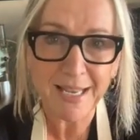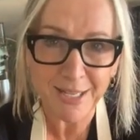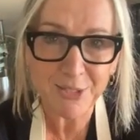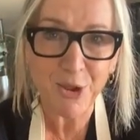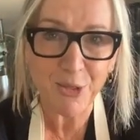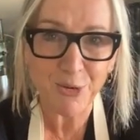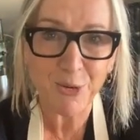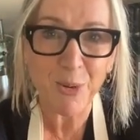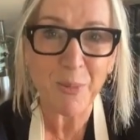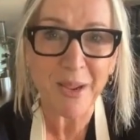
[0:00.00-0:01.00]
Let's go
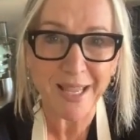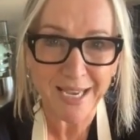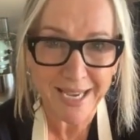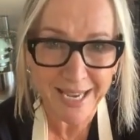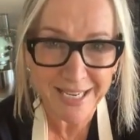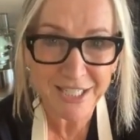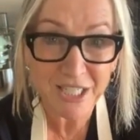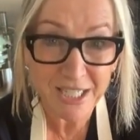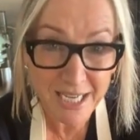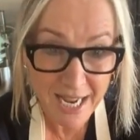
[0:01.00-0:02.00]
through what we're going to need
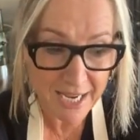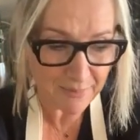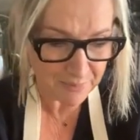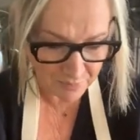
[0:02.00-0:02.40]
today.